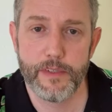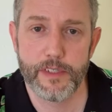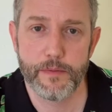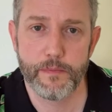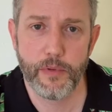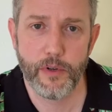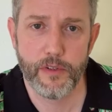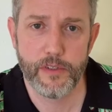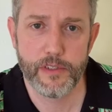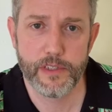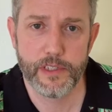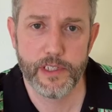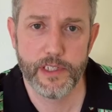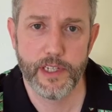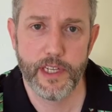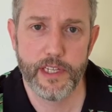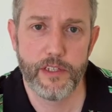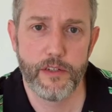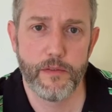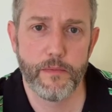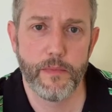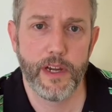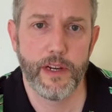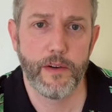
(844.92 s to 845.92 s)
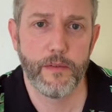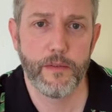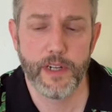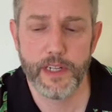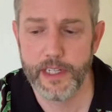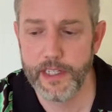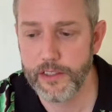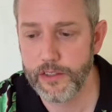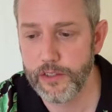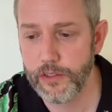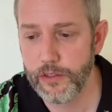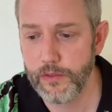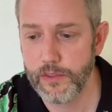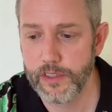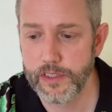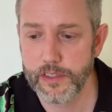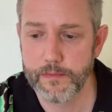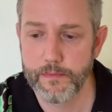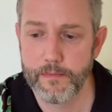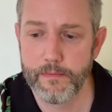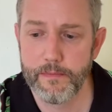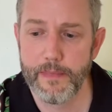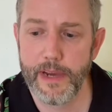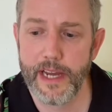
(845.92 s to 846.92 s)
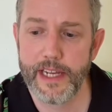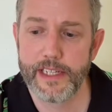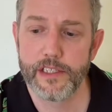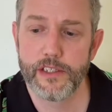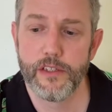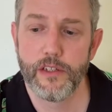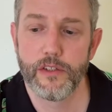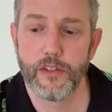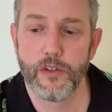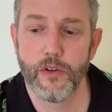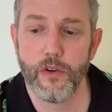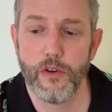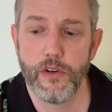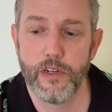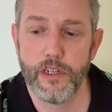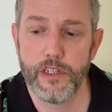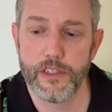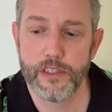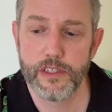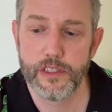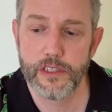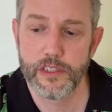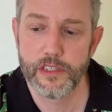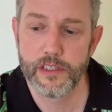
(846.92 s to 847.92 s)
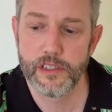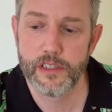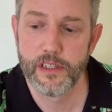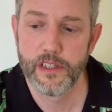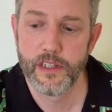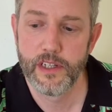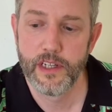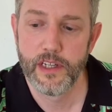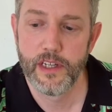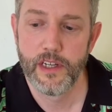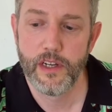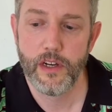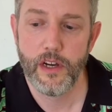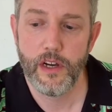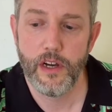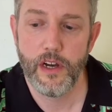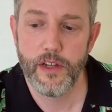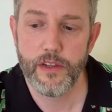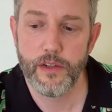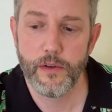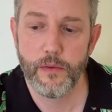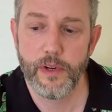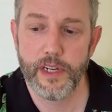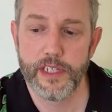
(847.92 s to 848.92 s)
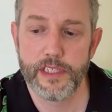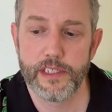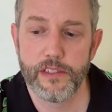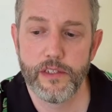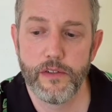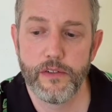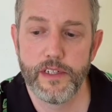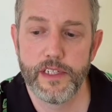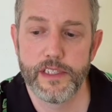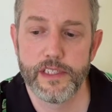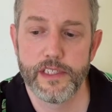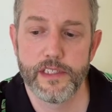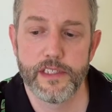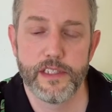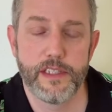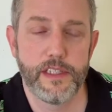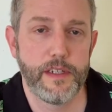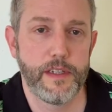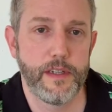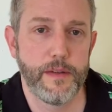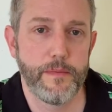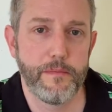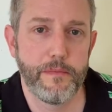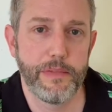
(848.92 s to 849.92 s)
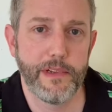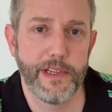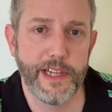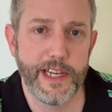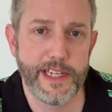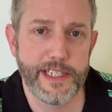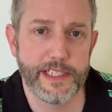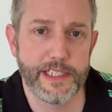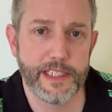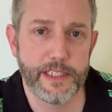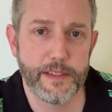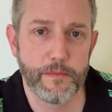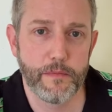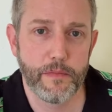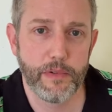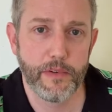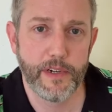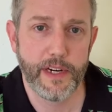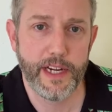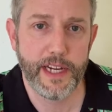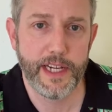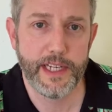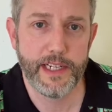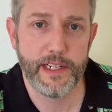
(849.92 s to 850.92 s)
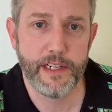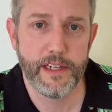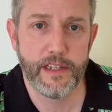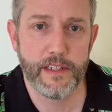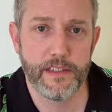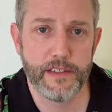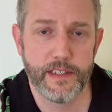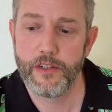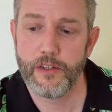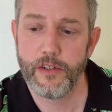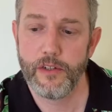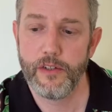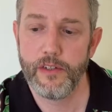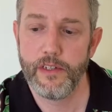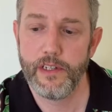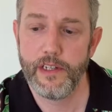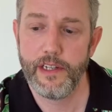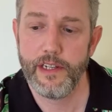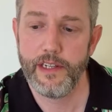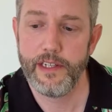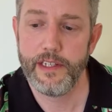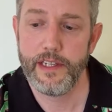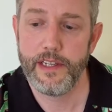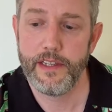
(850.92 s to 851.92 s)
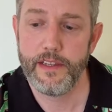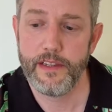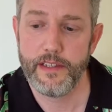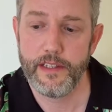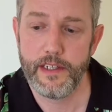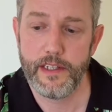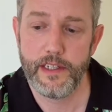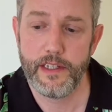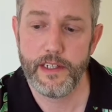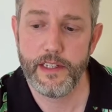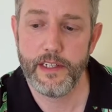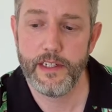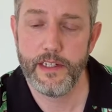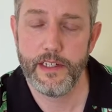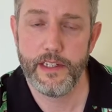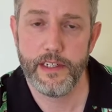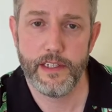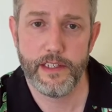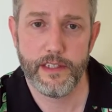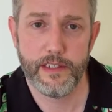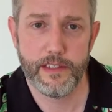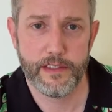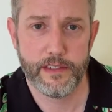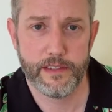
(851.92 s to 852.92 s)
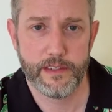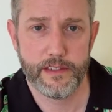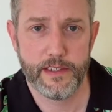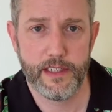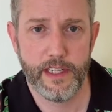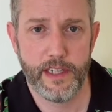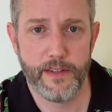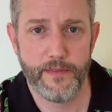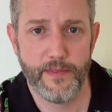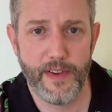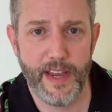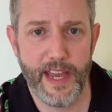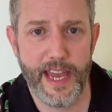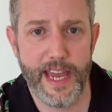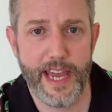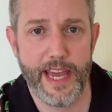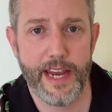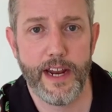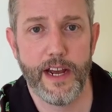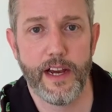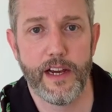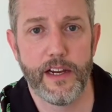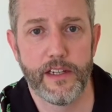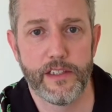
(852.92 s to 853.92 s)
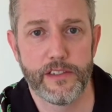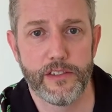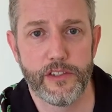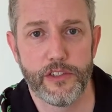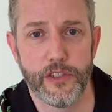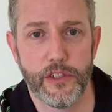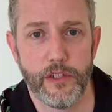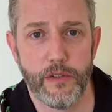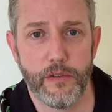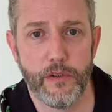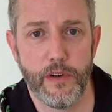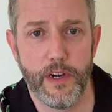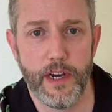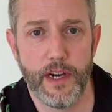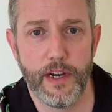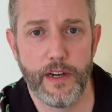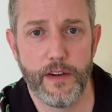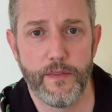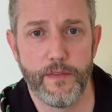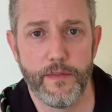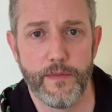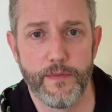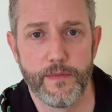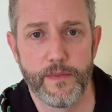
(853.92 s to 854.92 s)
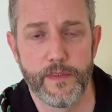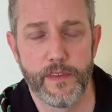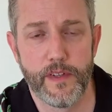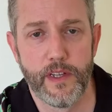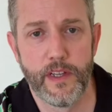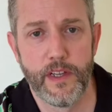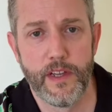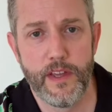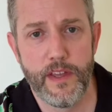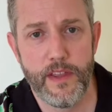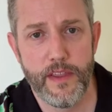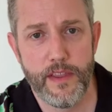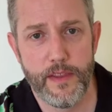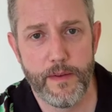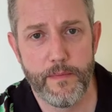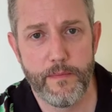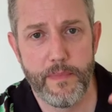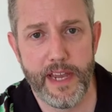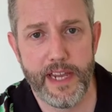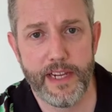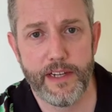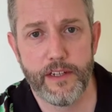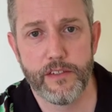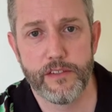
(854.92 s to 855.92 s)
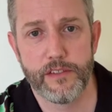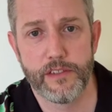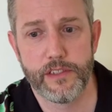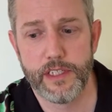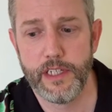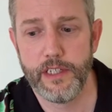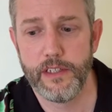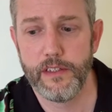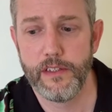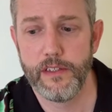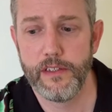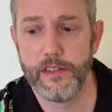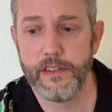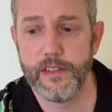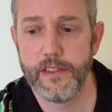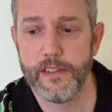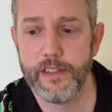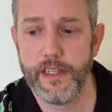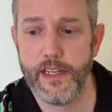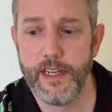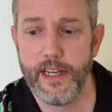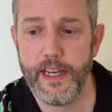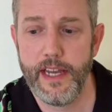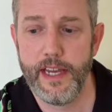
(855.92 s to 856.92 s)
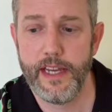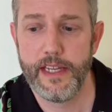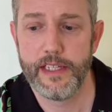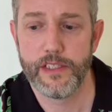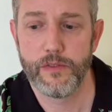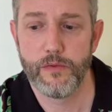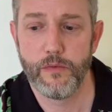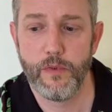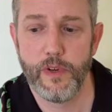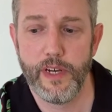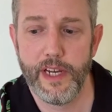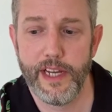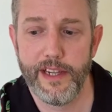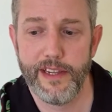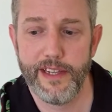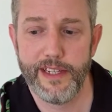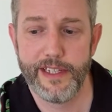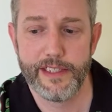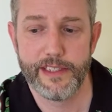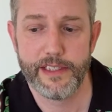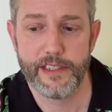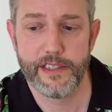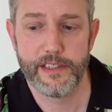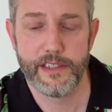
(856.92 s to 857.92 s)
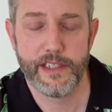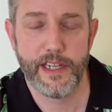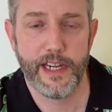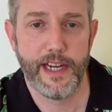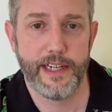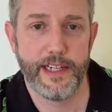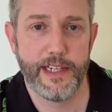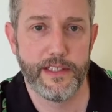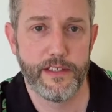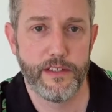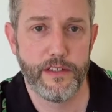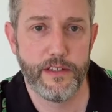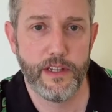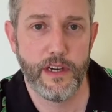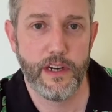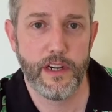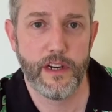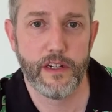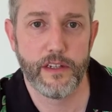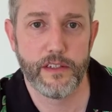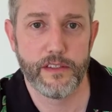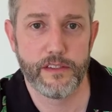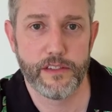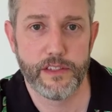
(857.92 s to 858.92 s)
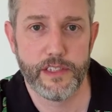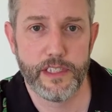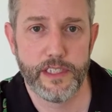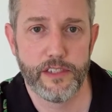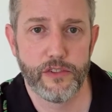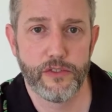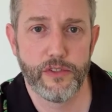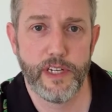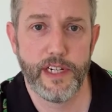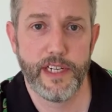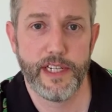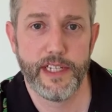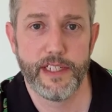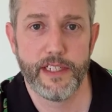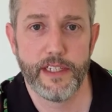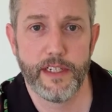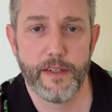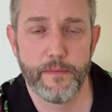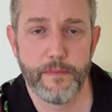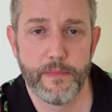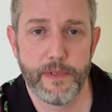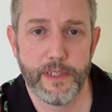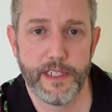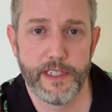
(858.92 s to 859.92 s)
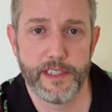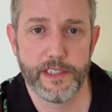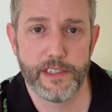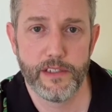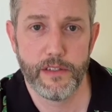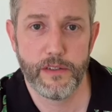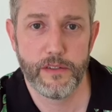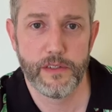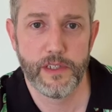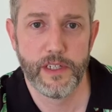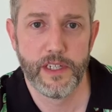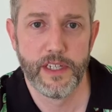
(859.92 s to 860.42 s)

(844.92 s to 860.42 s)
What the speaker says: person that you might run into is Master Collis, otherwise known as the Blazing Brain, currently the kind of head honcho of the Bankers Guild, as well as tied into the Augustine Trading Company. So